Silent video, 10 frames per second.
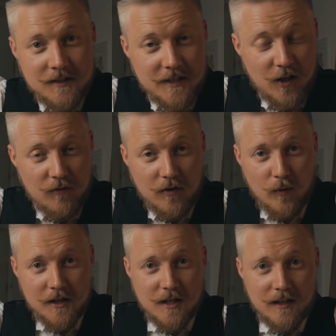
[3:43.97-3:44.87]
Thank you for
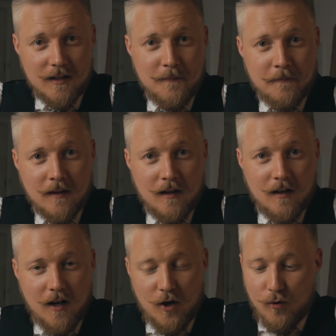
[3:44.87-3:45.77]
watching.
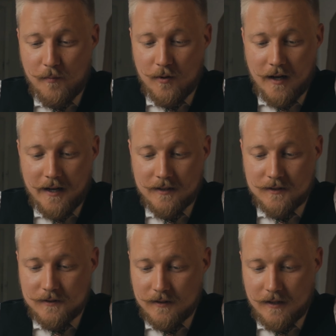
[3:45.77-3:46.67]
I hope you like
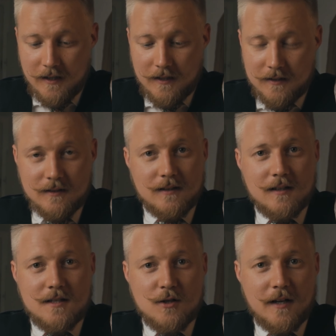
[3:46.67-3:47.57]
it and
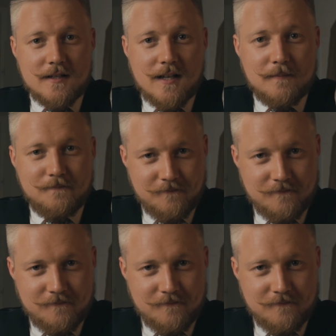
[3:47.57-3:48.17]
see you next time.